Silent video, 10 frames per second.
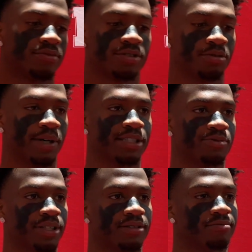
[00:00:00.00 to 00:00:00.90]
too much
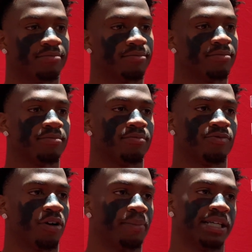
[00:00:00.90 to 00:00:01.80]
when
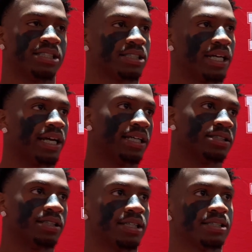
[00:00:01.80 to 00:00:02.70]
formations change
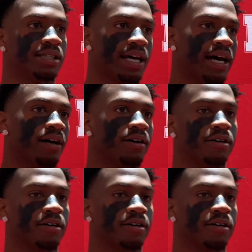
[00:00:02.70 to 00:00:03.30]
and this and that.